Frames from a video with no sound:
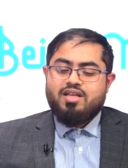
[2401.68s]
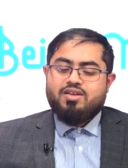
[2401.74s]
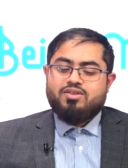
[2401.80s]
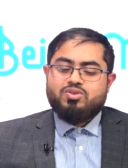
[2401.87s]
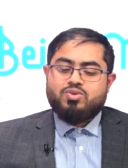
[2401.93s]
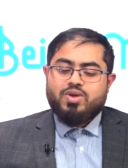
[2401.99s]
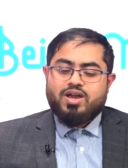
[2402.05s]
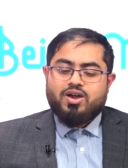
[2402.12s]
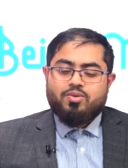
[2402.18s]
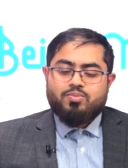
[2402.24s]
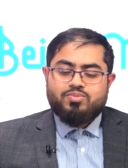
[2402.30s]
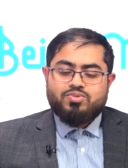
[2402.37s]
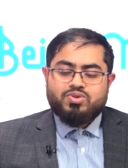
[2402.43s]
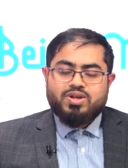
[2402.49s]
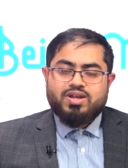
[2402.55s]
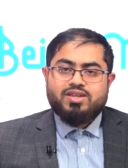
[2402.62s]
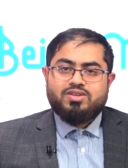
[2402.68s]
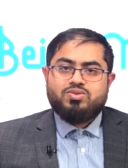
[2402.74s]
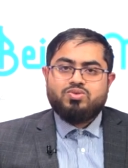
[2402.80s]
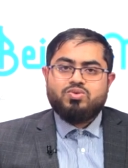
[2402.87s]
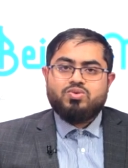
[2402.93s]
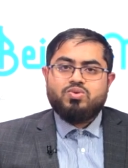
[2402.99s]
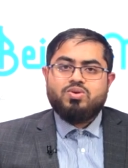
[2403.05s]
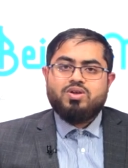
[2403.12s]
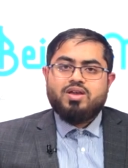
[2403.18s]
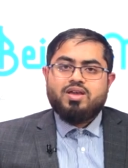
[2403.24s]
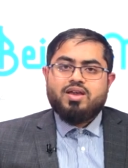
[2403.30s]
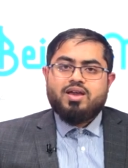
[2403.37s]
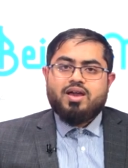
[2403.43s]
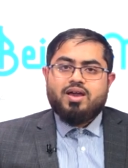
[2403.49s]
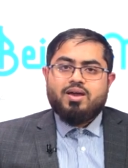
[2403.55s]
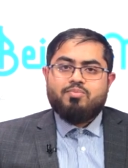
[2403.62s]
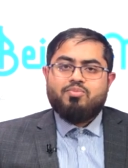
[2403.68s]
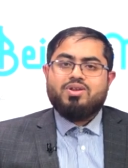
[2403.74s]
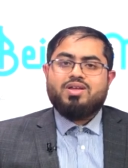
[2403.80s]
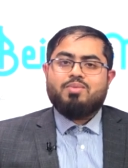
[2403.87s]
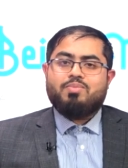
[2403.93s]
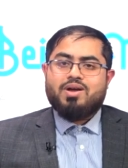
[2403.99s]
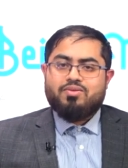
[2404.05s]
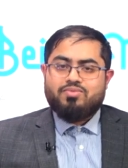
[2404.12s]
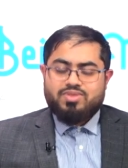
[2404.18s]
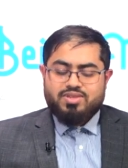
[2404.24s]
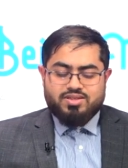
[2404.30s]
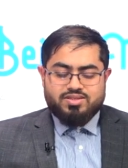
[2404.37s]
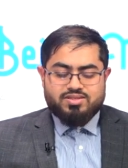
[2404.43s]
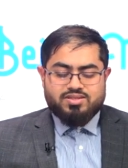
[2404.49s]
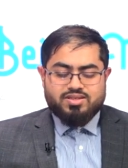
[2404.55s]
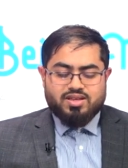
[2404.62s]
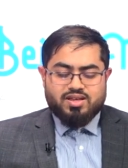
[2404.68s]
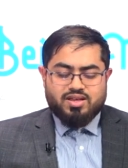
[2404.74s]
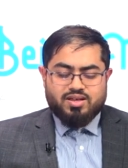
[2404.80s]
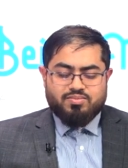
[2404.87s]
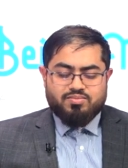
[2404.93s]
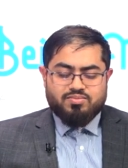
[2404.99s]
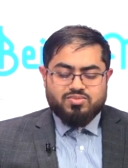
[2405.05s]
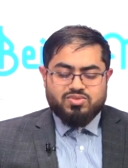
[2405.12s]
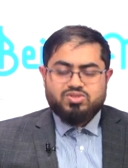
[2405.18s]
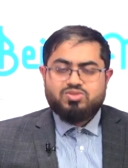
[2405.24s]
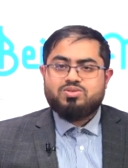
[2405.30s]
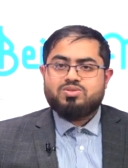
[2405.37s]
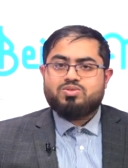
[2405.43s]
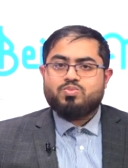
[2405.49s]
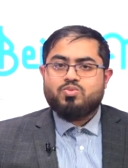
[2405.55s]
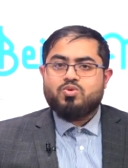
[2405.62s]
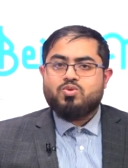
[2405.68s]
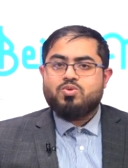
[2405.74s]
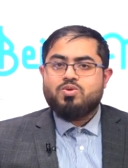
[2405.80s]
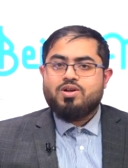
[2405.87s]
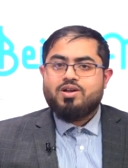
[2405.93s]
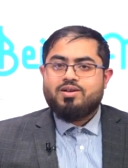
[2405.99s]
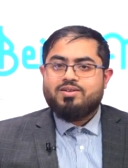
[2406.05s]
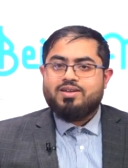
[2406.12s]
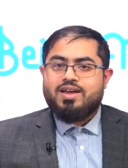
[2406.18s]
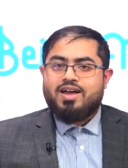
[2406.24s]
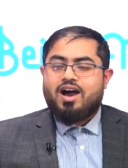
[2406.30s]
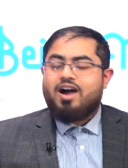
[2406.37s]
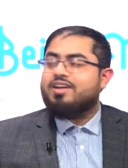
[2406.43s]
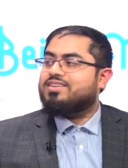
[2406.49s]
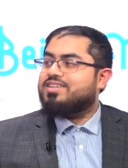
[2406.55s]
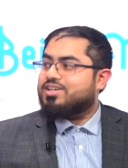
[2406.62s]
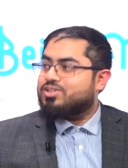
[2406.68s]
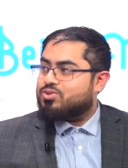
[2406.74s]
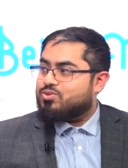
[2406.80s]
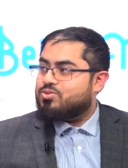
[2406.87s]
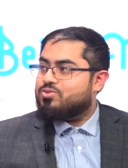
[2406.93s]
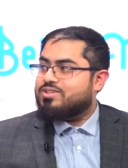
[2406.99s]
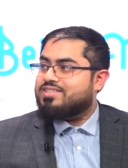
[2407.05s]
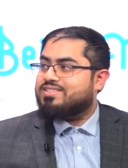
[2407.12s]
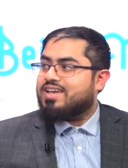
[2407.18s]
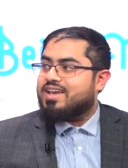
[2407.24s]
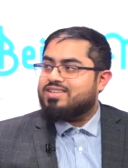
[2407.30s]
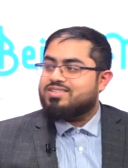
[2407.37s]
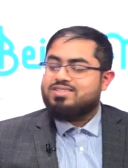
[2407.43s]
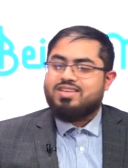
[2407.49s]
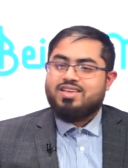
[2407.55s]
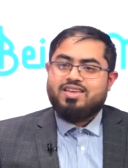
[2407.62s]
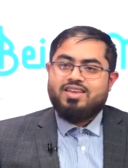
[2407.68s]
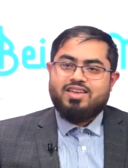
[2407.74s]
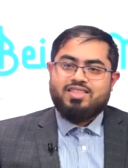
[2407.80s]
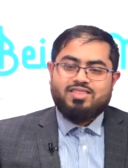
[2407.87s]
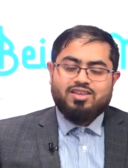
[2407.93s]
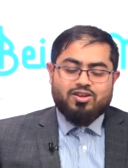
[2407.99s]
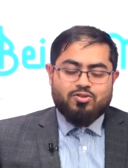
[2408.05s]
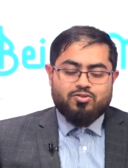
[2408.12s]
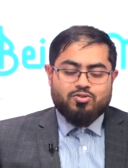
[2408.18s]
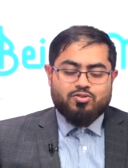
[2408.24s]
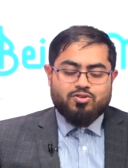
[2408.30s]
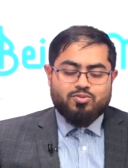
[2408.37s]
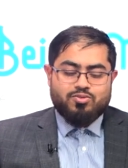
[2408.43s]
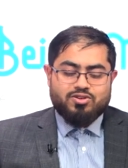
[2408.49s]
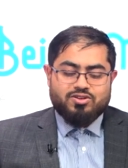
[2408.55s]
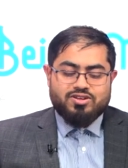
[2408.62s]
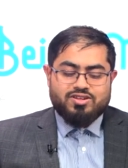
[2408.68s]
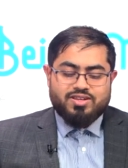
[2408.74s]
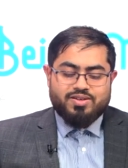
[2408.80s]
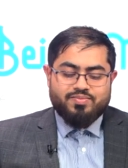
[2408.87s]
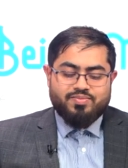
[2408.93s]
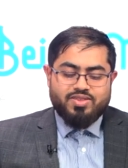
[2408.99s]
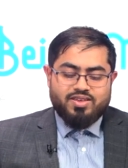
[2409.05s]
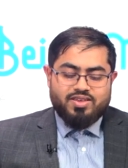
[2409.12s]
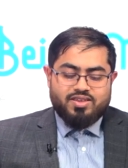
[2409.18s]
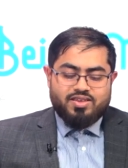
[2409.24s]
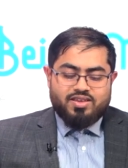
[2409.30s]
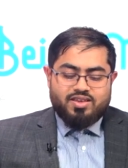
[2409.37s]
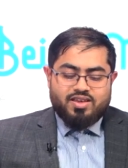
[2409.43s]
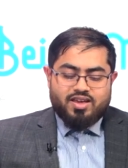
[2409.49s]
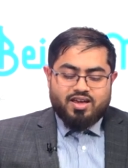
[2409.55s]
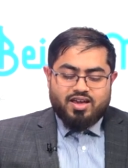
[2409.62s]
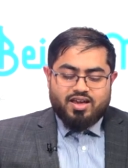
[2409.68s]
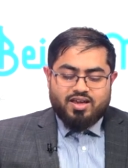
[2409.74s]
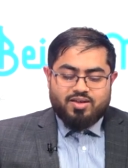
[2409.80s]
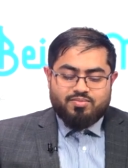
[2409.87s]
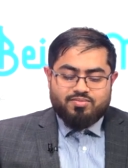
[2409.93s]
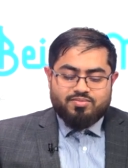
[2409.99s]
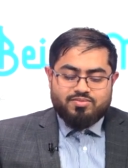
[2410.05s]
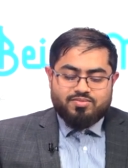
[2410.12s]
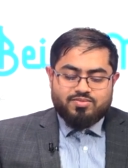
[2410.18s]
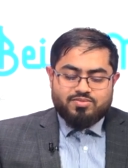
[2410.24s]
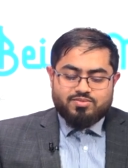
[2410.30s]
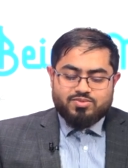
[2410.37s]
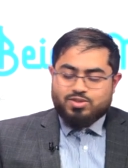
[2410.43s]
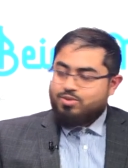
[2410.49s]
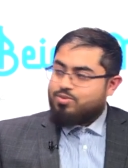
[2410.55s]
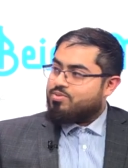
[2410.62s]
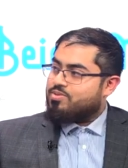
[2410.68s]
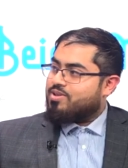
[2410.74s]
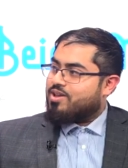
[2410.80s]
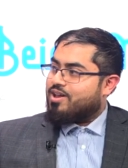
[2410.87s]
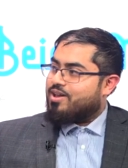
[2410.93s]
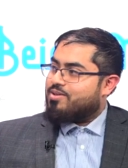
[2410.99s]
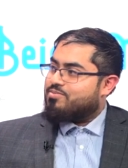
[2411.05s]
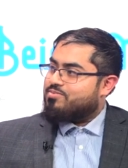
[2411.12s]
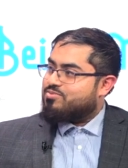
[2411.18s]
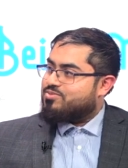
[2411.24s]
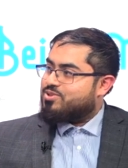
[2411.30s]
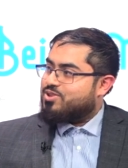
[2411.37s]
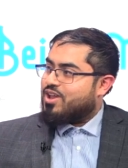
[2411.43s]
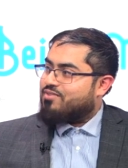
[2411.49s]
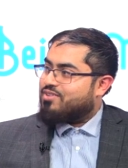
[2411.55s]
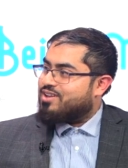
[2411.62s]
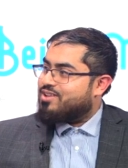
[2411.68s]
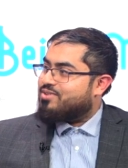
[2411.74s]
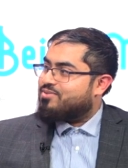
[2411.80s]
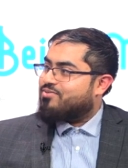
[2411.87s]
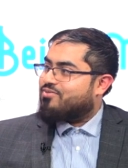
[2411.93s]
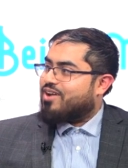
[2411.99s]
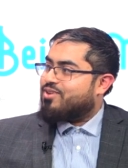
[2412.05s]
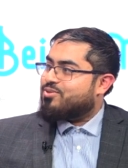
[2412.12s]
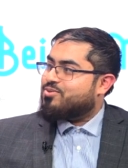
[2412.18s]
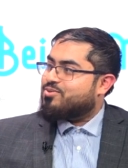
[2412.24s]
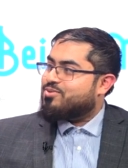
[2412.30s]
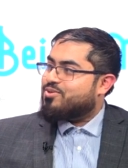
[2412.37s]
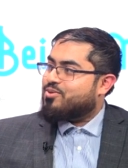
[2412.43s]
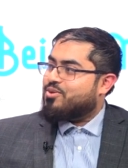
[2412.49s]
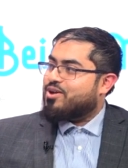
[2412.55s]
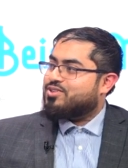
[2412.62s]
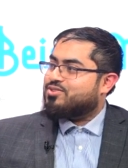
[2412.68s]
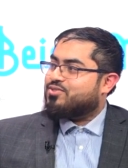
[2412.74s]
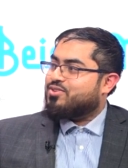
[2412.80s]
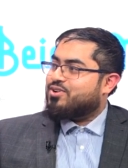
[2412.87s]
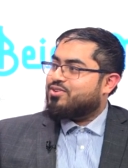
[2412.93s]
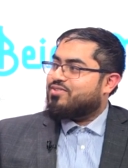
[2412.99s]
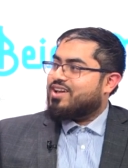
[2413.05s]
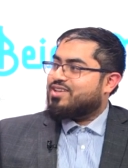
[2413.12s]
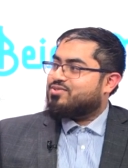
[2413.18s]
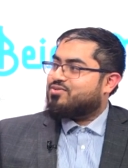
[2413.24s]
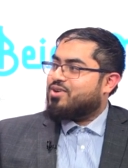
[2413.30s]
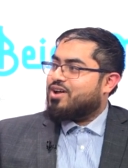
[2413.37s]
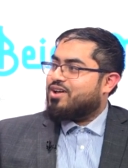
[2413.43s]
to help try to bring about these small architectural designs in the local community. Do you have any final words for advice for our